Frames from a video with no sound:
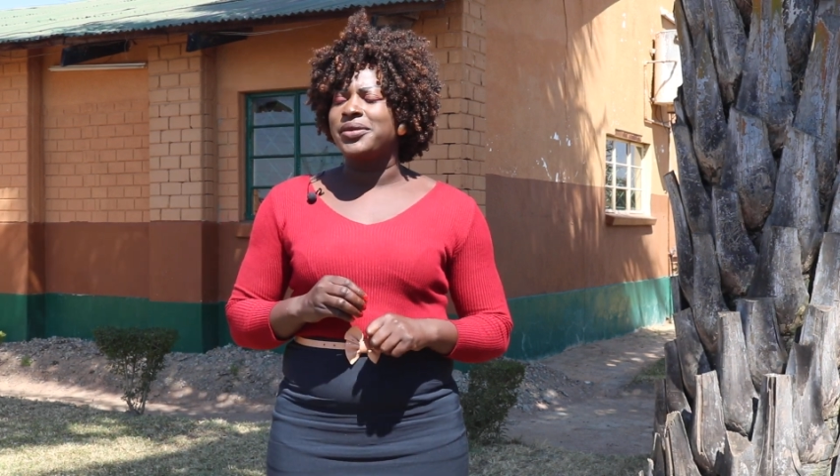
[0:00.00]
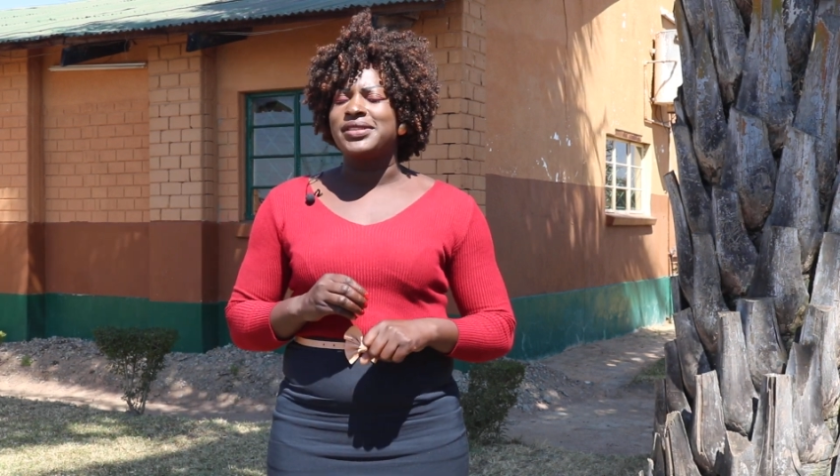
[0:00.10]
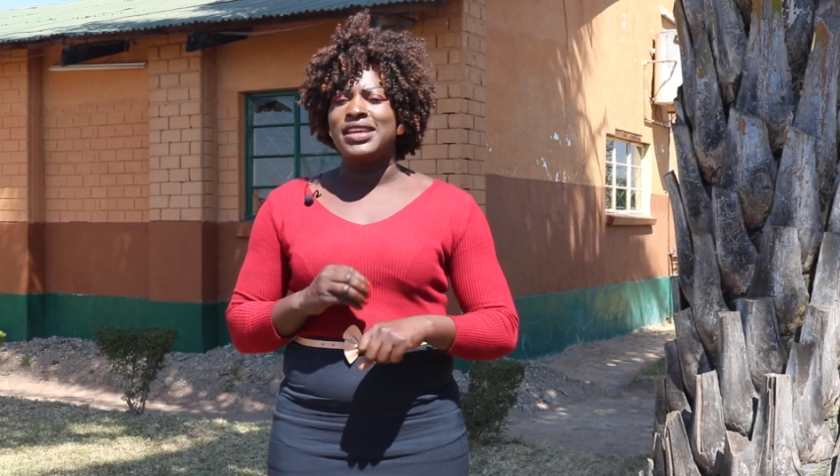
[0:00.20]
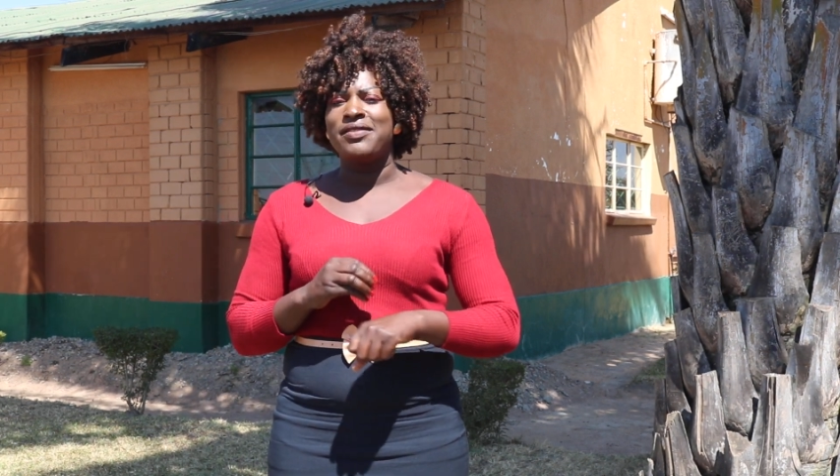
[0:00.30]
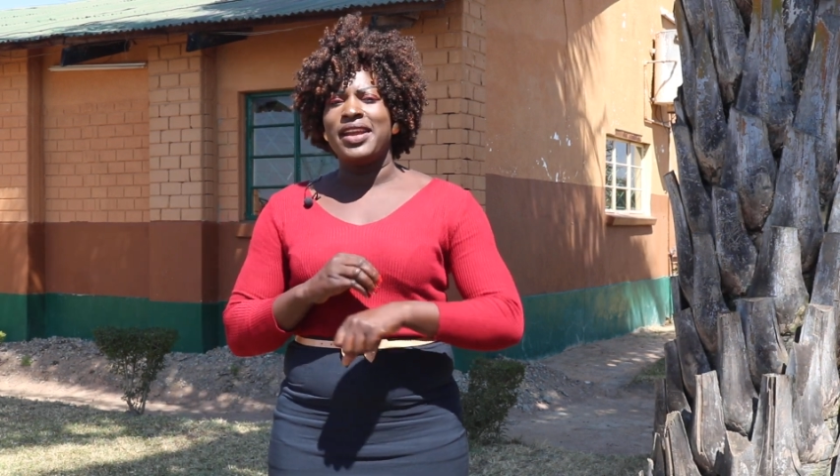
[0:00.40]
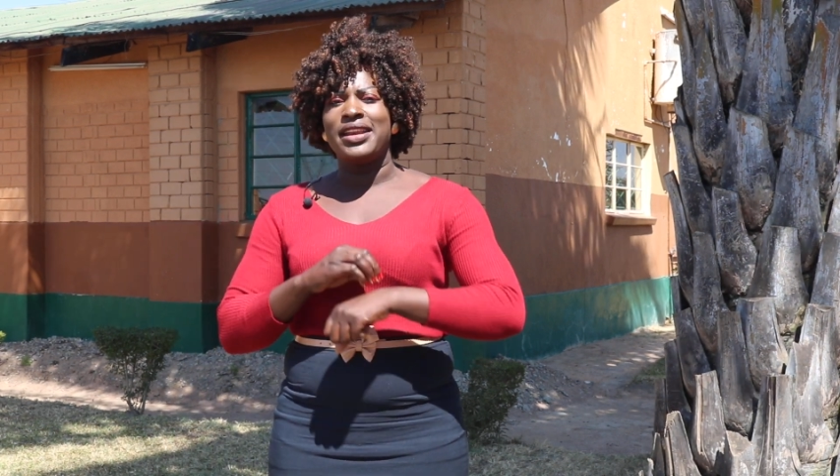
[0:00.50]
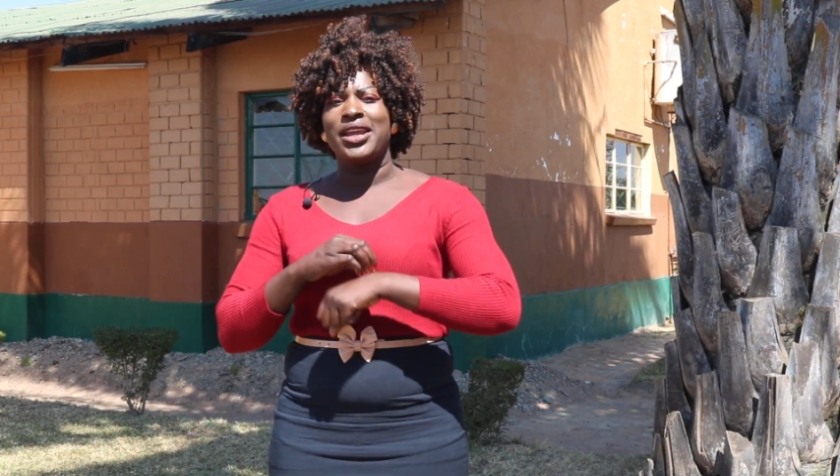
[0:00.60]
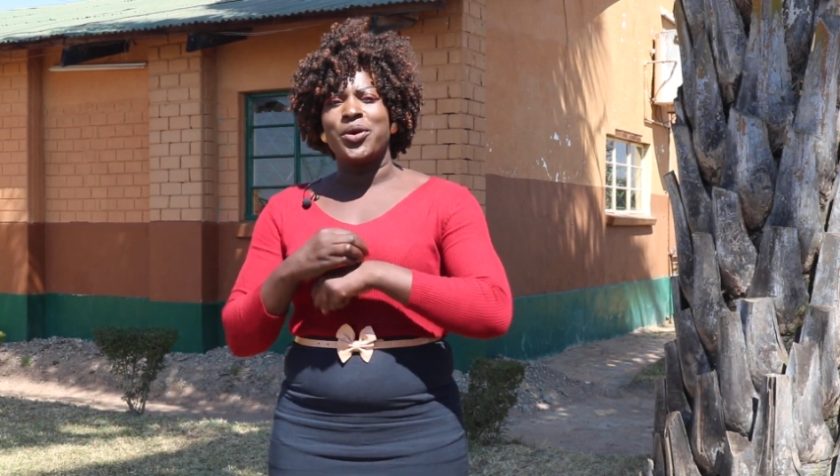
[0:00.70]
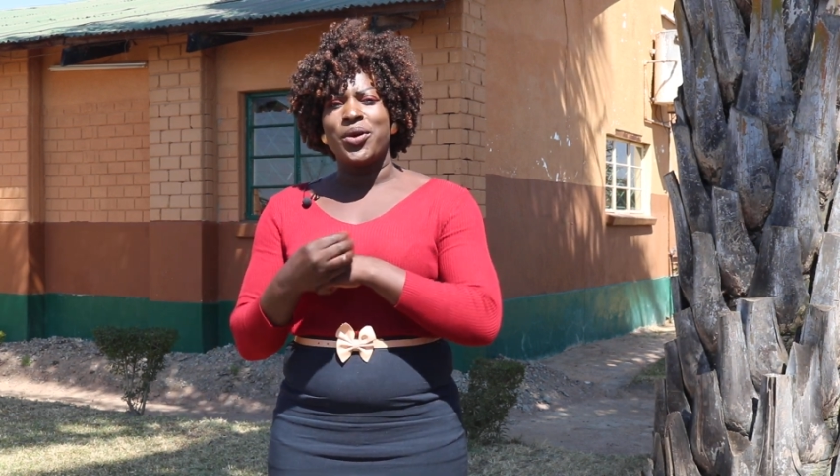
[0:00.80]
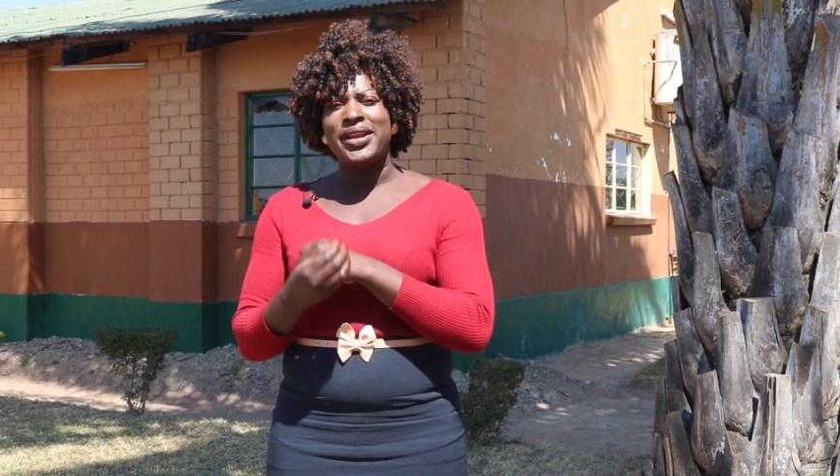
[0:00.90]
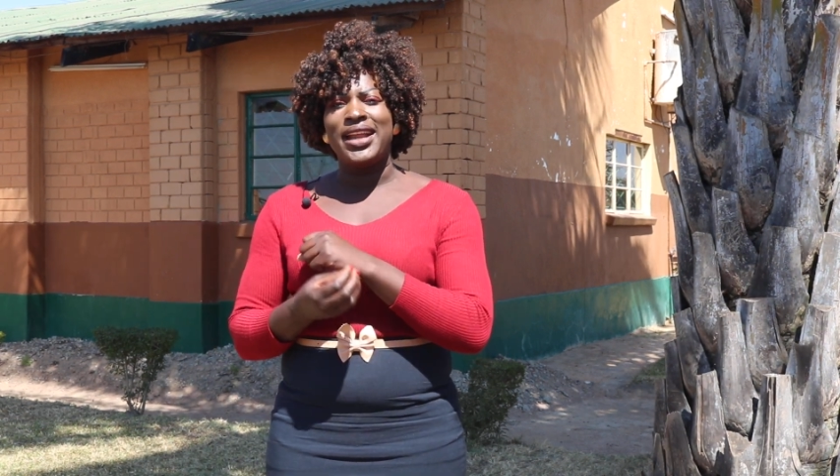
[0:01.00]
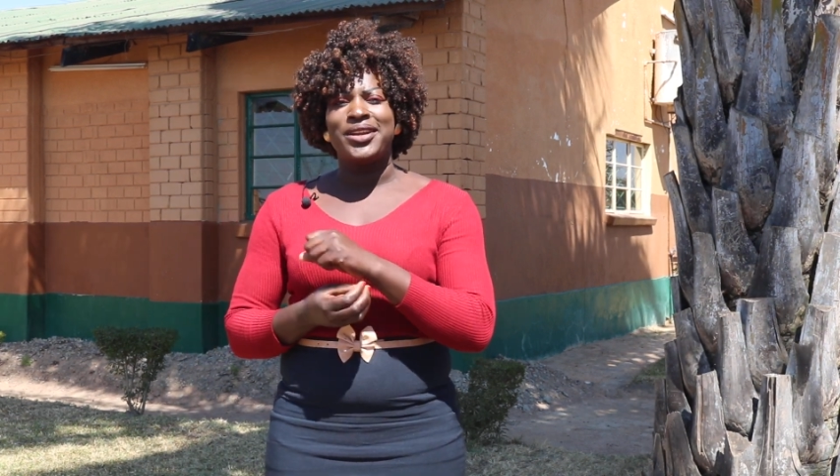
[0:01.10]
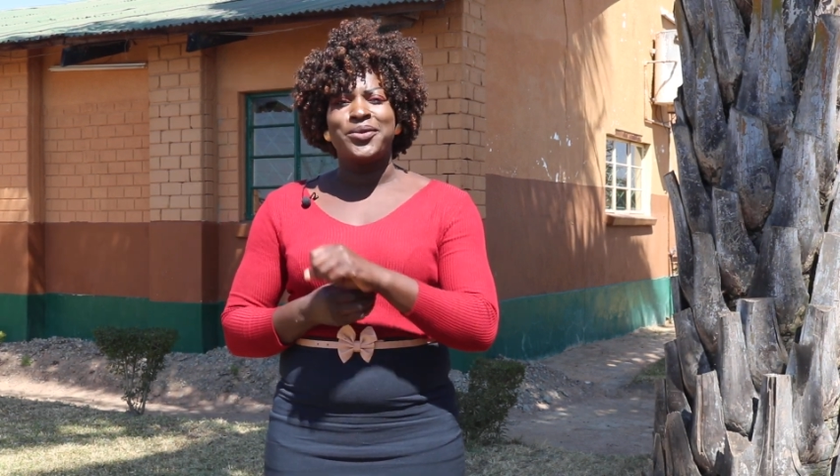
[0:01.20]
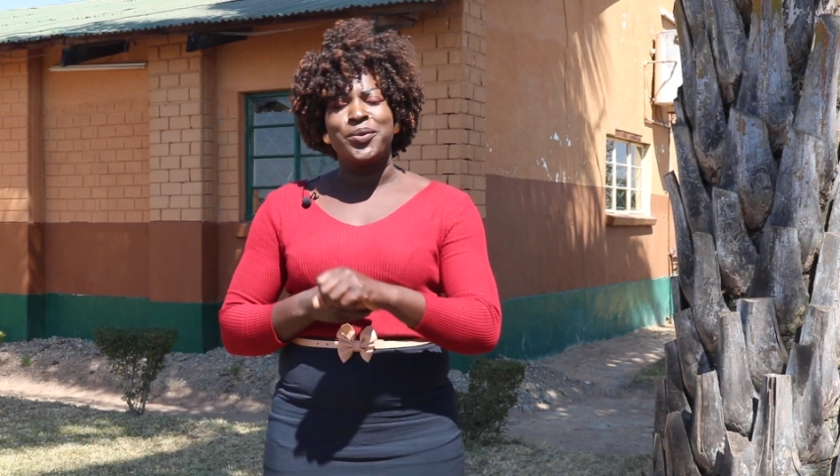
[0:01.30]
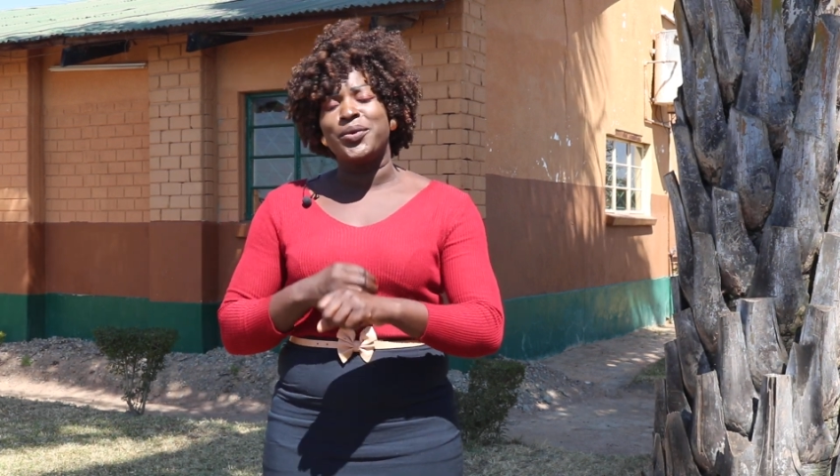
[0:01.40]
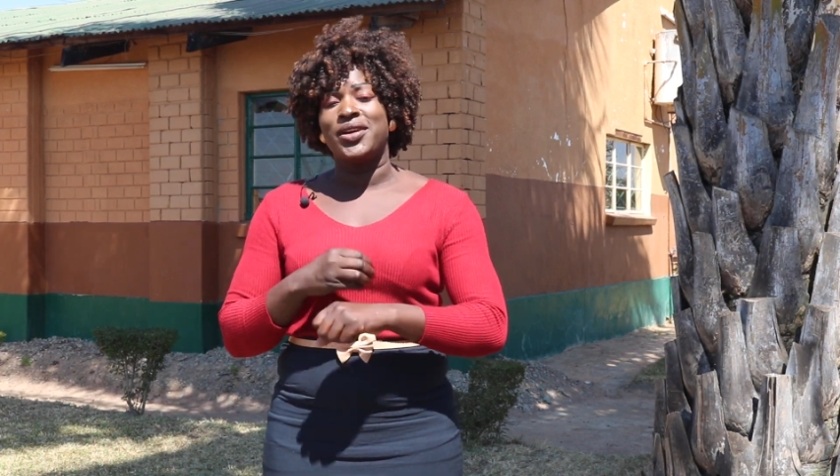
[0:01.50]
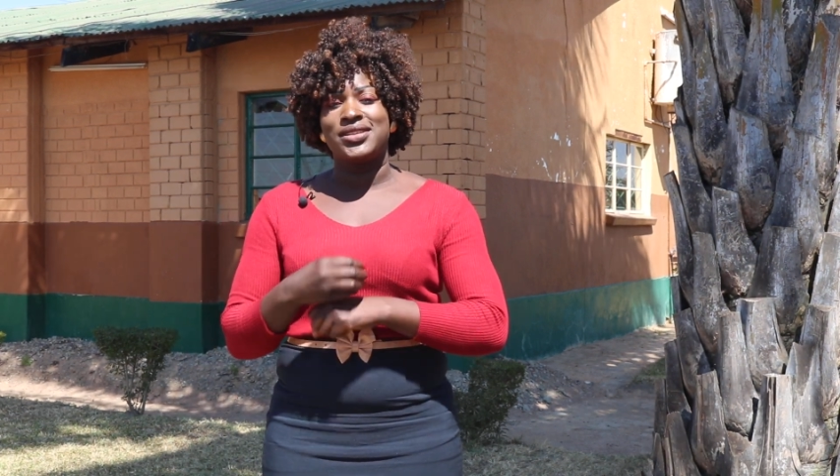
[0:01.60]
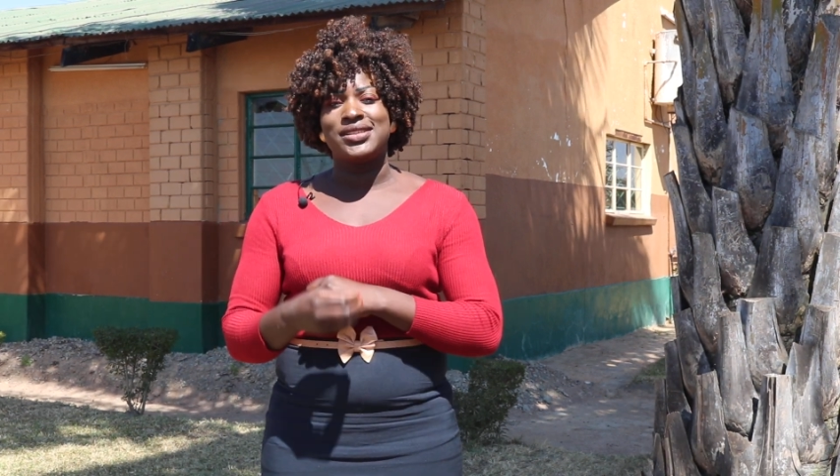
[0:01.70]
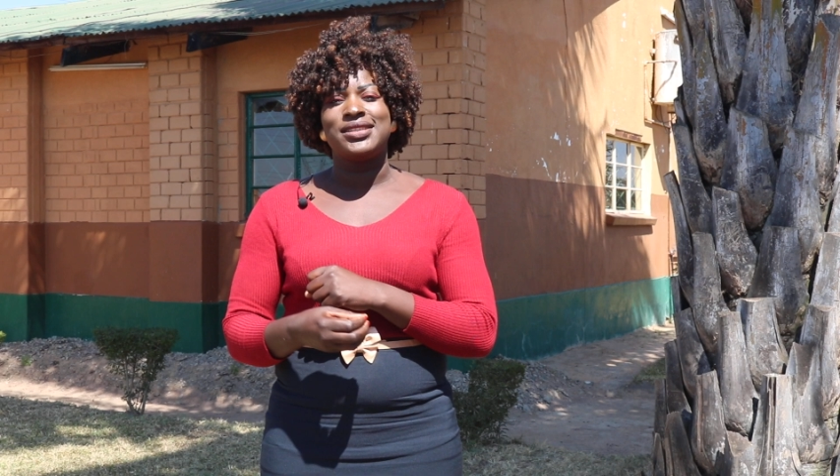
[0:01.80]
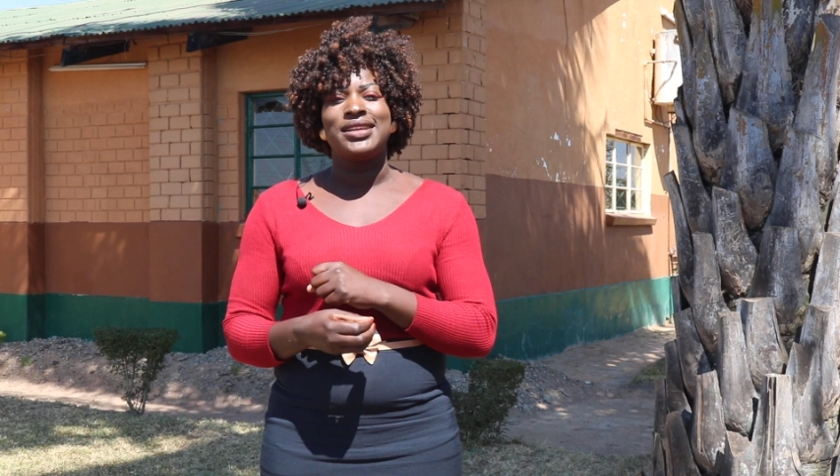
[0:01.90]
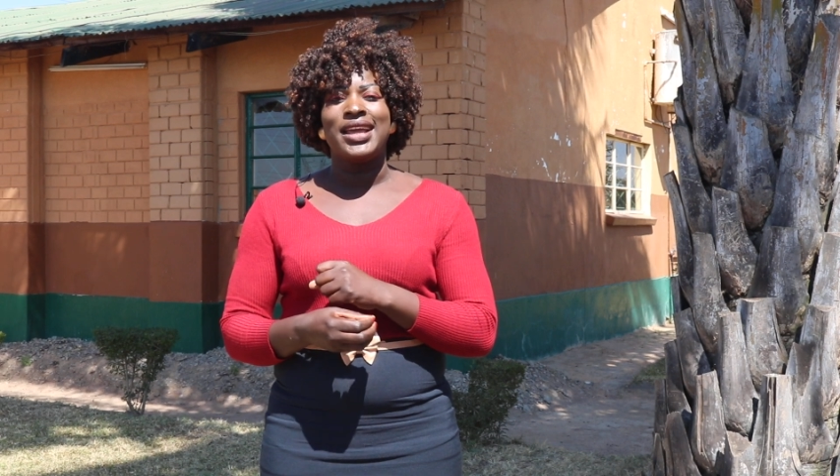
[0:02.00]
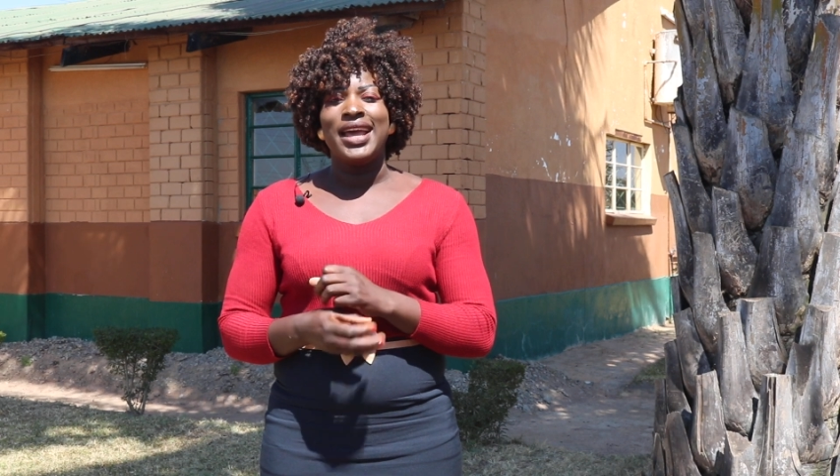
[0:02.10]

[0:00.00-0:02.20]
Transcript: I was given a golden watch.